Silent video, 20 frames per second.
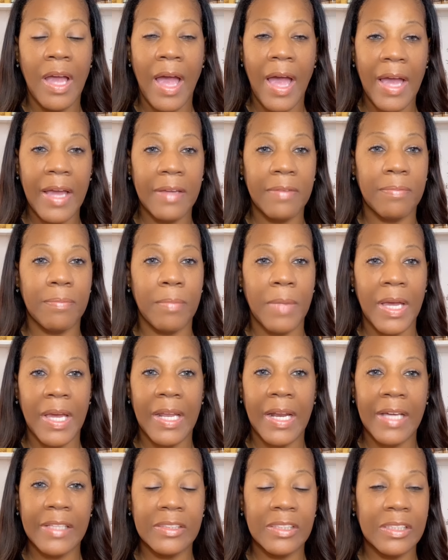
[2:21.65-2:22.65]

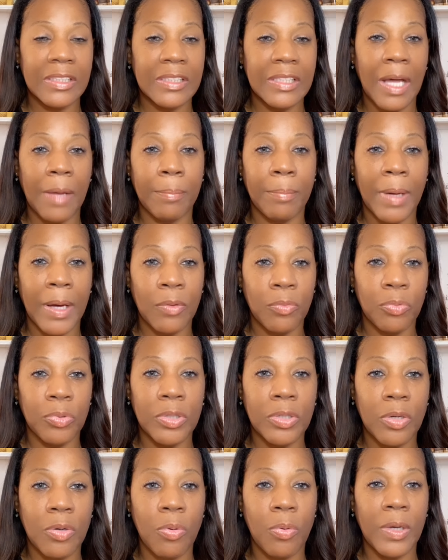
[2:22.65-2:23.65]
Amen. I just stopped by
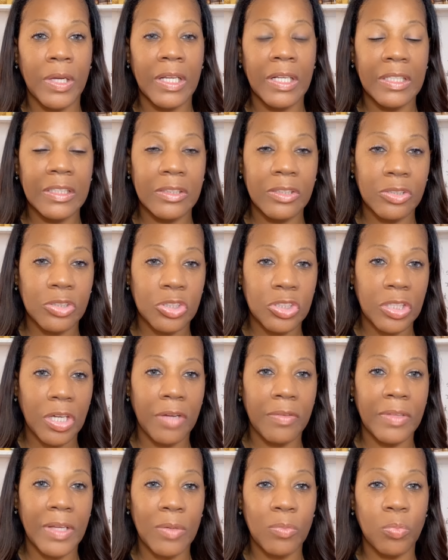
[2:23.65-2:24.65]
real quickly to
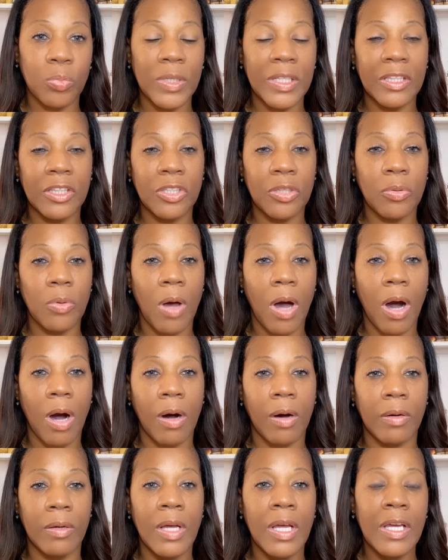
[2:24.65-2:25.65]
share that with you
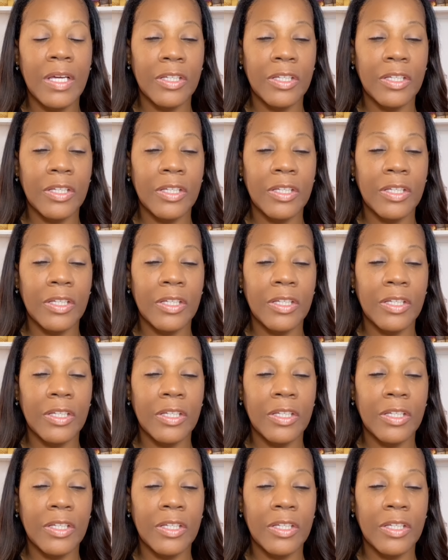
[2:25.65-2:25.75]
all.